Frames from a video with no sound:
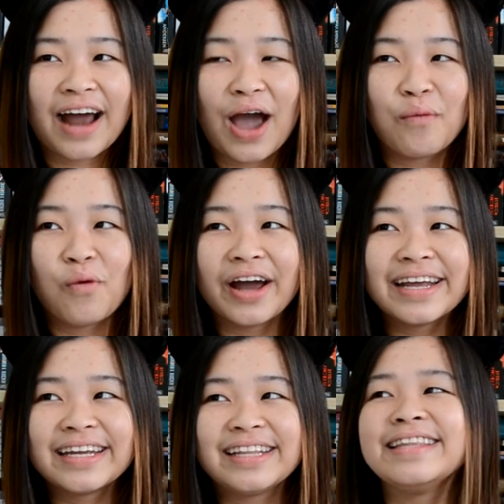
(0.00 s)
I
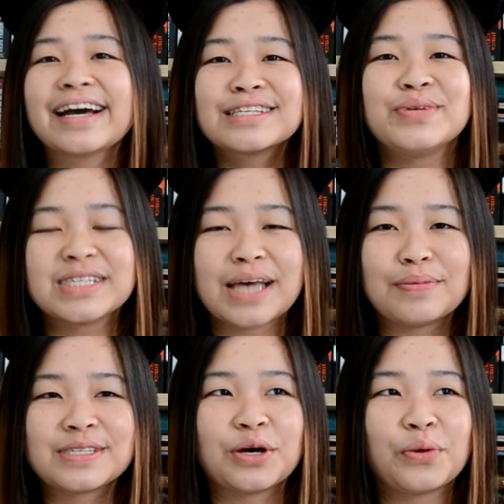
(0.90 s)
wanted next week's
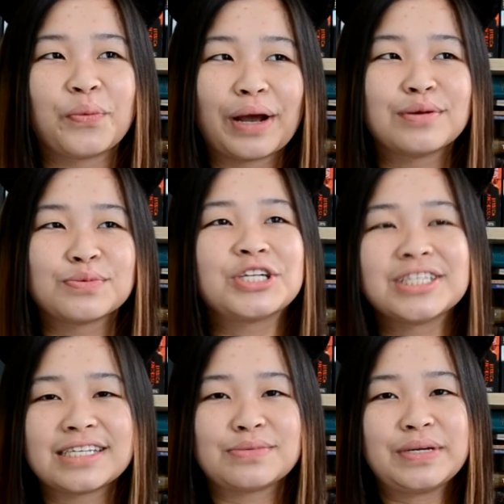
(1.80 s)
episode when I was watching
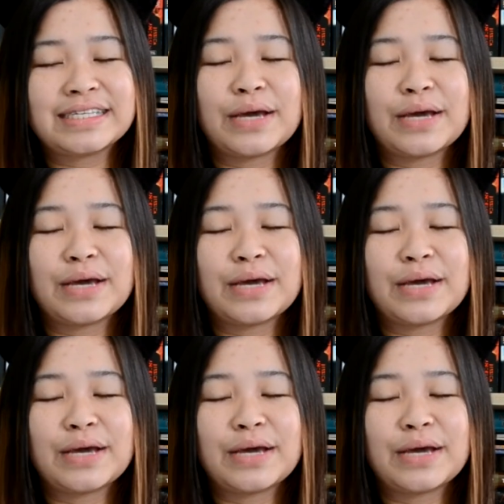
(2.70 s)
this week's.